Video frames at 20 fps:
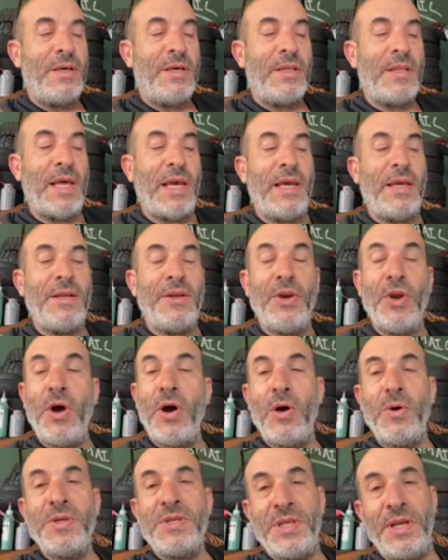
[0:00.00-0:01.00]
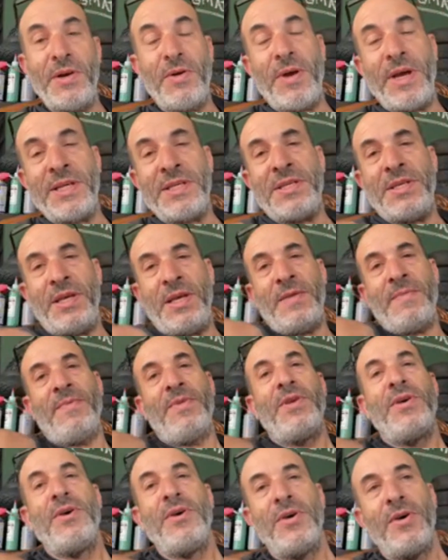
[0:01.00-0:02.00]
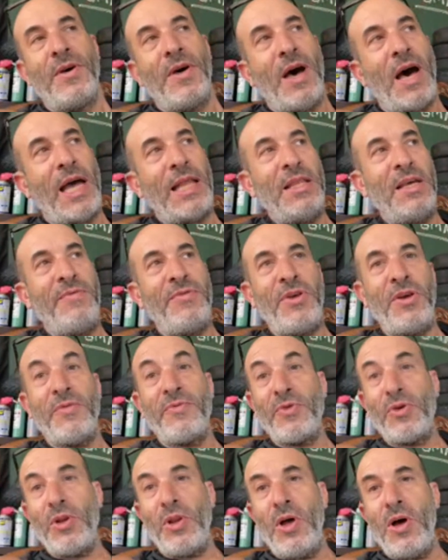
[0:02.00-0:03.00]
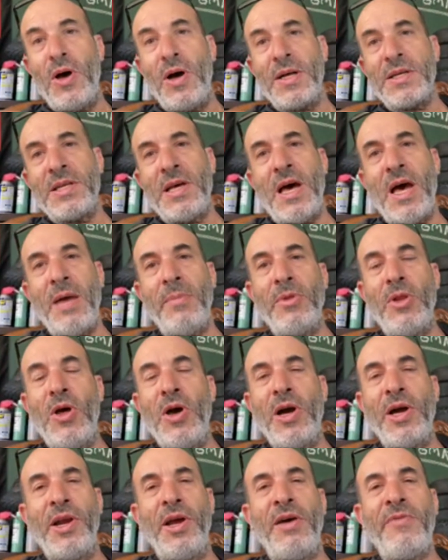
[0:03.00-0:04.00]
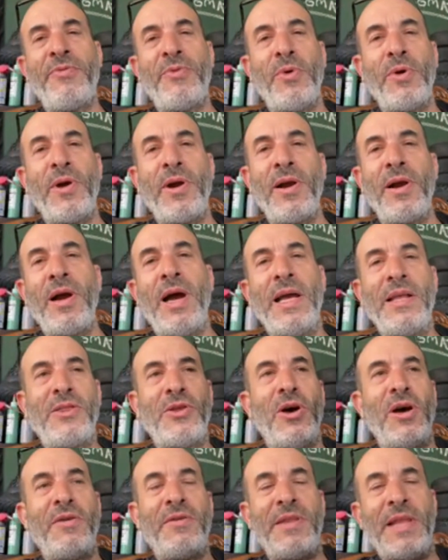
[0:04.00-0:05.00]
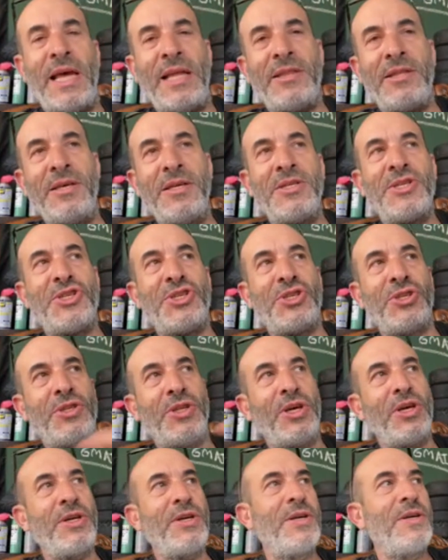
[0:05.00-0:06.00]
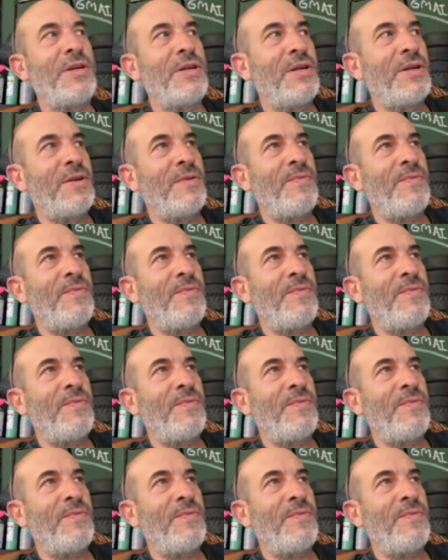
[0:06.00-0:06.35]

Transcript: Like, no, it's interesting. I lived here for a long time, long enough where I thought that the